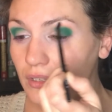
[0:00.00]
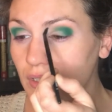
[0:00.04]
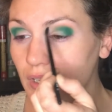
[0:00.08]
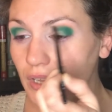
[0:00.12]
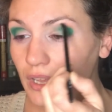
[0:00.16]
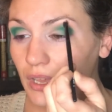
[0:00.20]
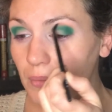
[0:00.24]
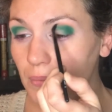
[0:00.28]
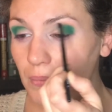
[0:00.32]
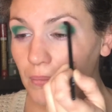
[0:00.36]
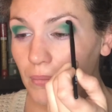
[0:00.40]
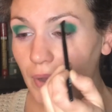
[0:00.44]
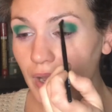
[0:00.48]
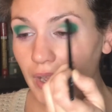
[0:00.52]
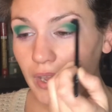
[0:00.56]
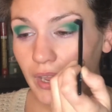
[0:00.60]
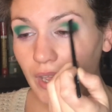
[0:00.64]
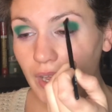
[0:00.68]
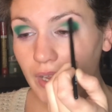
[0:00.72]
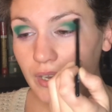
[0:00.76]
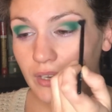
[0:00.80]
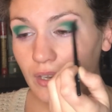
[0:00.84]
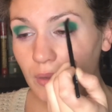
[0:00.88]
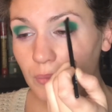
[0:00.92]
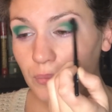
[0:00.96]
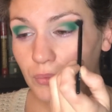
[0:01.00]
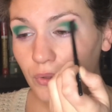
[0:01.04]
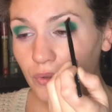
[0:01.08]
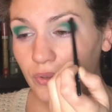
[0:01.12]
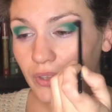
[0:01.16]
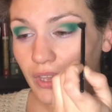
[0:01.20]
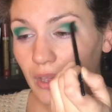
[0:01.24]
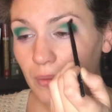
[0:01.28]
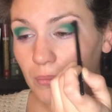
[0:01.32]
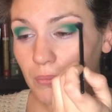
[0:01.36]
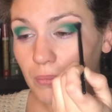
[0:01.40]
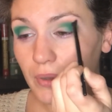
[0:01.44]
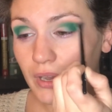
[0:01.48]
It might end up
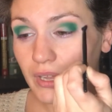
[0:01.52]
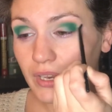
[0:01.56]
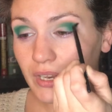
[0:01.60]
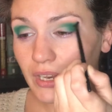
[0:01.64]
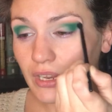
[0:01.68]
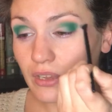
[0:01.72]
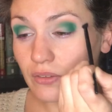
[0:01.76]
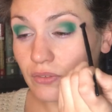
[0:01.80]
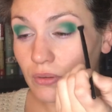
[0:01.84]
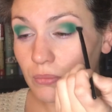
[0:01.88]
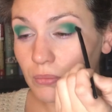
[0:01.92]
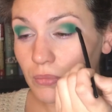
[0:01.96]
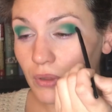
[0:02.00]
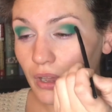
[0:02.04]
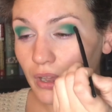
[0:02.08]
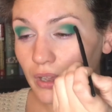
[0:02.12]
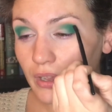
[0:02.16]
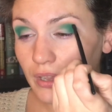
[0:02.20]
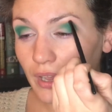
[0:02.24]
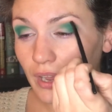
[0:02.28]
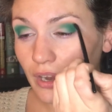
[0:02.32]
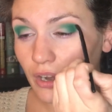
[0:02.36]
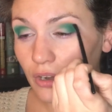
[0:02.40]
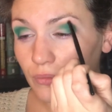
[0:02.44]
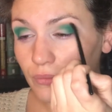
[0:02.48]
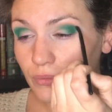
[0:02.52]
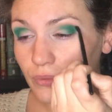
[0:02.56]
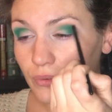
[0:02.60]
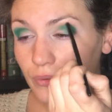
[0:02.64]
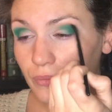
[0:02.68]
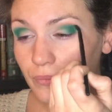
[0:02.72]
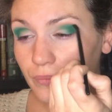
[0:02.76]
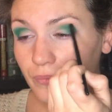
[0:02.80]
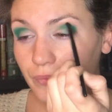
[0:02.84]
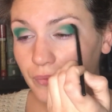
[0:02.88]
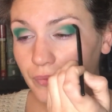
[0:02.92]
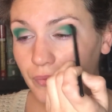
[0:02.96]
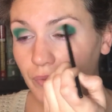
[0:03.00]
looking muddy if I'm not careful.
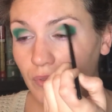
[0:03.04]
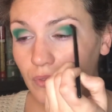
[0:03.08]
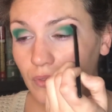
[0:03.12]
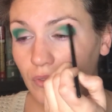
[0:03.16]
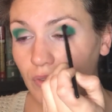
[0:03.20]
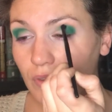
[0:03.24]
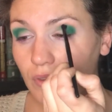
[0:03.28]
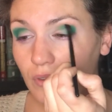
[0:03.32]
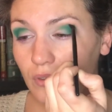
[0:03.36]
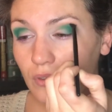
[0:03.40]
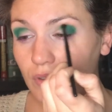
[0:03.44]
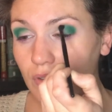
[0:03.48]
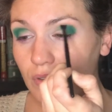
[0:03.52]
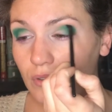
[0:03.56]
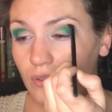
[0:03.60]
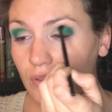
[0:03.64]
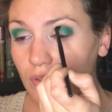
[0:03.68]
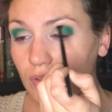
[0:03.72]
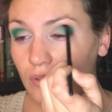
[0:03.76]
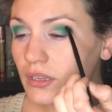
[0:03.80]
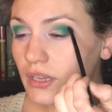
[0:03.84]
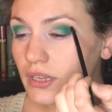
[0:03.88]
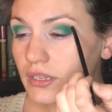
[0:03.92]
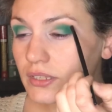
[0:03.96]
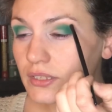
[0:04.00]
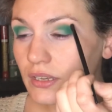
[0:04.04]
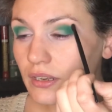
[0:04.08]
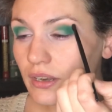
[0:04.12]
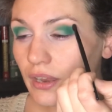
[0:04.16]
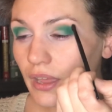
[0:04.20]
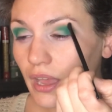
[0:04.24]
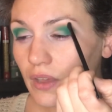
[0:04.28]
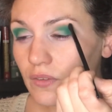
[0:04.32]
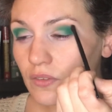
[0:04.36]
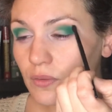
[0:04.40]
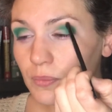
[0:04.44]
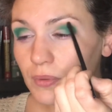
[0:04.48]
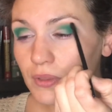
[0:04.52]
It's gonna
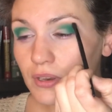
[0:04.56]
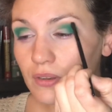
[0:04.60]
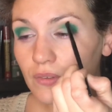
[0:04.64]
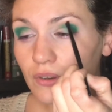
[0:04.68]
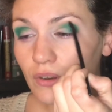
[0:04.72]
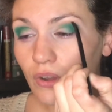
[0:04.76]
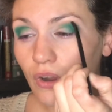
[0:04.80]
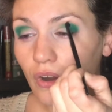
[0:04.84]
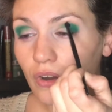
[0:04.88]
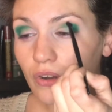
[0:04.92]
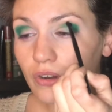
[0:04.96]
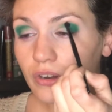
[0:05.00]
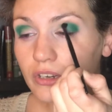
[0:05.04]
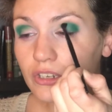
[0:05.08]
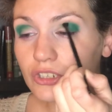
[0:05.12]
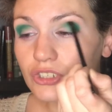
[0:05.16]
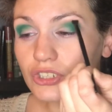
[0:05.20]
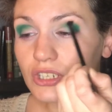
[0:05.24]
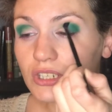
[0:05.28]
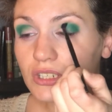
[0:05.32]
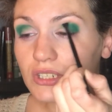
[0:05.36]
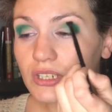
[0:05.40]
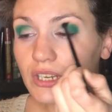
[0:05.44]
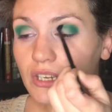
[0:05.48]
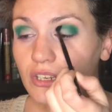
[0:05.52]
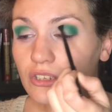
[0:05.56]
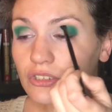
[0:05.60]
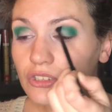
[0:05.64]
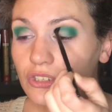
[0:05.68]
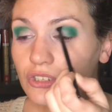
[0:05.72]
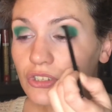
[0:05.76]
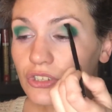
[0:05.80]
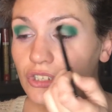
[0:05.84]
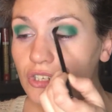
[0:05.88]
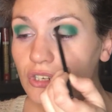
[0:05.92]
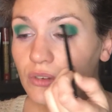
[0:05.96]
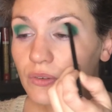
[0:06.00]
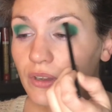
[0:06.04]
have a bit of an orangey tint
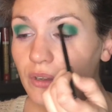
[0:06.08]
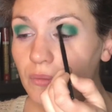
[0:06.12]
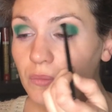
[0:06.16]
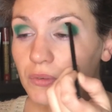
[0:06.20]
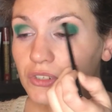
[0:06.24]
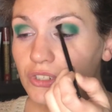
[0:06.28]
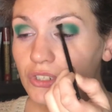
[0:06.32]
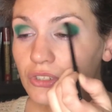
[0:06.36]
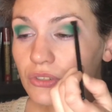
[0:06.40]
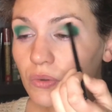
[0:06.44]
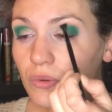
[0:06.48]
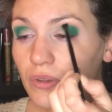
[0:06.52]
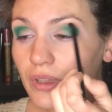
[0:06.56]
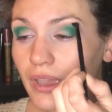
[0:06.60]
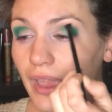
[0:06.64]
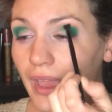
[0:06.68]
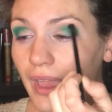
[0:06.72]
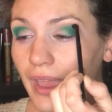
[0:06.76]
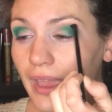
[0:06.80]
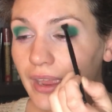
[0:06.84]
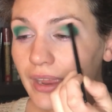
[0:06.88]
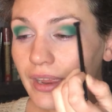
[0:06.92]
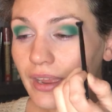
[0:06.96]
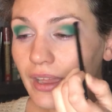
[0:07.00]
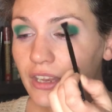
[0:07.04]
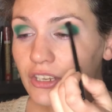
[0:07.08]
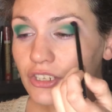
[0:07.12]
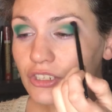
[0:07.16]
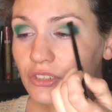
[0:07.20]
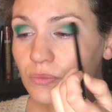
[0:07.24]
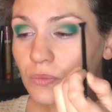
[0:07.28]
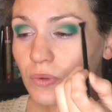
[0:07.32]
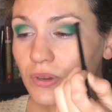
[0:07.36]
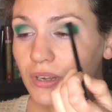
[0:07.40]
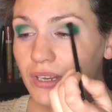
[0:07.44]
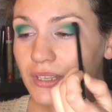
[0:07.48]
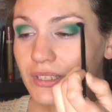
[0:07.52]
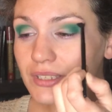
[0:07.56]
to it, which is okay. I just
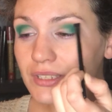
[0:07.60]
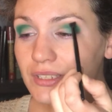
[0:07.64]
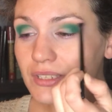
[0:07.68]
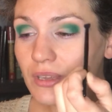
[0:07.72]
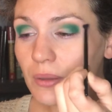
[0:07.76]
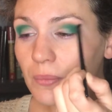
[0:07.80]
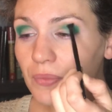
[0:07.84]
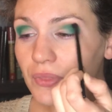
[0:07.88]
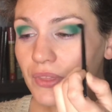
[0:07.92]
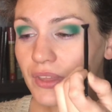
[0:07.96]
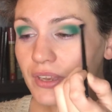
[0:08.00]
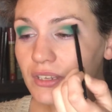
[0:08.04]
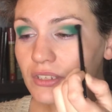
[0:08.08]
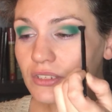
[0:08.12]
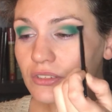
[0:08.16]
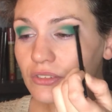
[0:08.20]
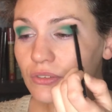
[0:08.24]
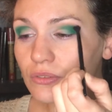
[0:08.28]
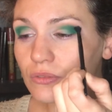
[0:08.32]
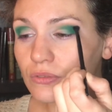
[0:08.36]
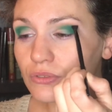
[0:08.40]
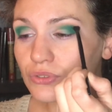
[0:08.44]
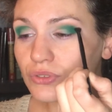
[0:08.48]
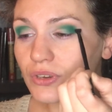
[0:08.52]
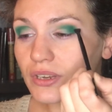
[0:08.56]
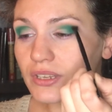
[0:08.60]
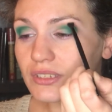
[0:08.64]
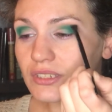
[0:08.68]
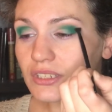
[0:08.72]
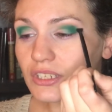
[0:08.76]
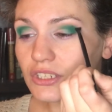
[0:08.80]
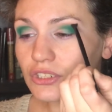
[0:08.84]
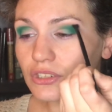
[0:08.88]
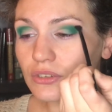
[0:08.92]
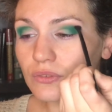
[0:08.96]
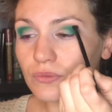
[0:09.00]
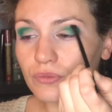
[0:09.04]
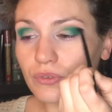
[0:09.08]
wanted something to
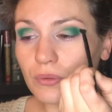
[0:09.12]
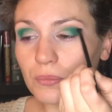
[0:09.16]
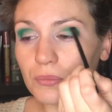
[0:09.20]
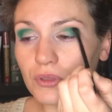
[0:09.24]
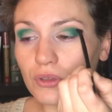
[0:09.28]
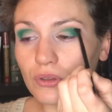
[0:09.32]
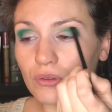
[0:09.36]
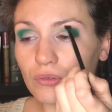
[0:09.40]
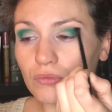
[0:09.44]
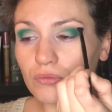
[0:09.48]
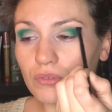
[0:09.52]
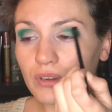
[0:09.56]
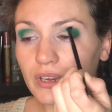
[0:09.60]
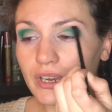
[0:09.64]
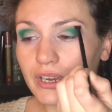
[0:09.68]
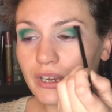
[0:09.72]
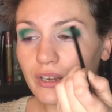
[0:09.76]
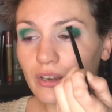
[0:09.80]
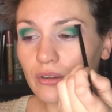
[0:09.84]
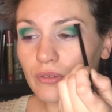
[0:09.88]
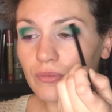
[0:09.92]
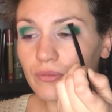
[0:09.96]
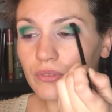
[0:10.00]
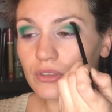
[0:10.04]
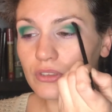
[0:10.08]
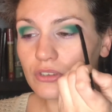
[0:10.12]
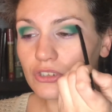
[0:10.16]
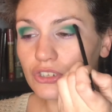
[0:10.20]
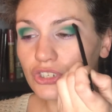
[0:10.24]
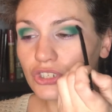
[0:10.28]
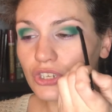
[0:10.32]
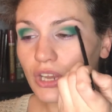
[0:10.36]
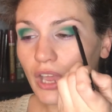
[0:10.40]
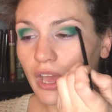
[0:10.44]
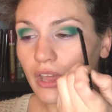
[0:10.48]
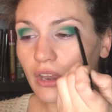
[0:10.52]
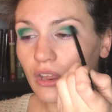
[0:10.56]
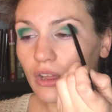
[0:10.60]
transition from the green of the
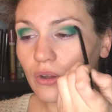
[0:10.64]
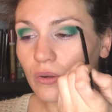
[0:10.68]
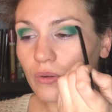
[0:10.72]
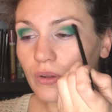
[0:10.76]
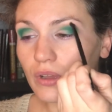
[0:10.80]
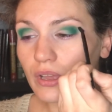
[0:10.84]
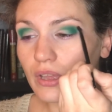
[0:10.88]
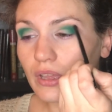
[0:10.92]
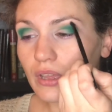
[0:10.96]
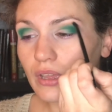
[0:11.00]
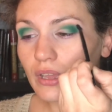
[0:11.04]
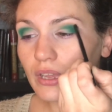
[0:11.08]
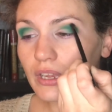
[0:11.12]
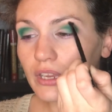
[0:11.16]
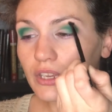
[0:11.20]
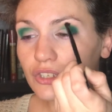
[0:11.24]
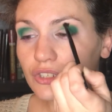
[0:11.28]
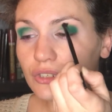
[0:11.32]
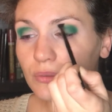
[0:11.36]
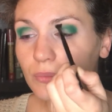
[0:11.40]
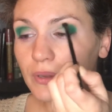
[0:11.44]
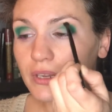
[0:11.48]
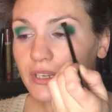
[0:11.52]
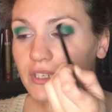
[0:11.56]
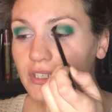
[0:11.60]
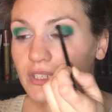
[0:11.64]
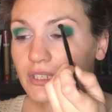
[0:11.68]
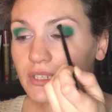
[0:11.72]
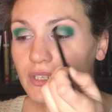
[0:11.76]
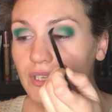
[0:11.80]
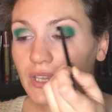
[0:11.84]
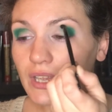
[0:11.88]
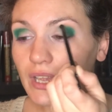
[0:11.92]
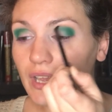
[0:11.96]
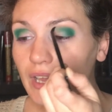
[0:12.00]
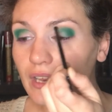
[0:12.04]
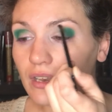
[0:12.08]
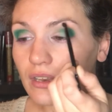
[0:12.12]
shadow into my
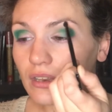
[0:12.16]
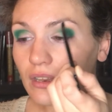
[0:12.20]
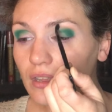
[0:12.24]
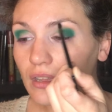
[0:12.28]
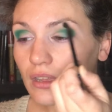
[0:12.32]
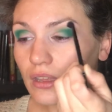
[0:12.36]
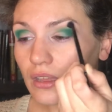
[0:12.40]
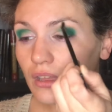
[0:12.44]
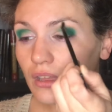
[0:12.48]
skin.